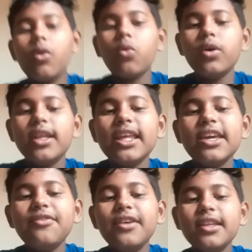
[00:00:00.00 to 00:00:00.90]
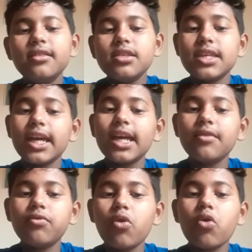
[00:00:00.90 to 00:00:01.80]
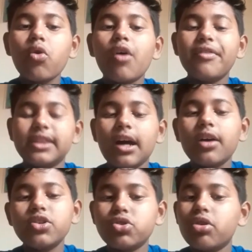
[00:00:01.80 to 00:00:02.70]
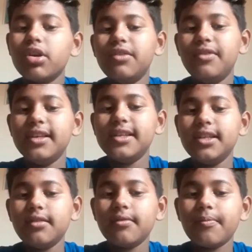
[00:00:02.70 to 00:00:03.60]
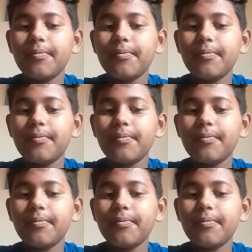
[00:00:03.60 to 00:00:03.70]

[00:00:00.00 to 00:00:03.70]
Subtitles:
We live in second floor of a third-story building.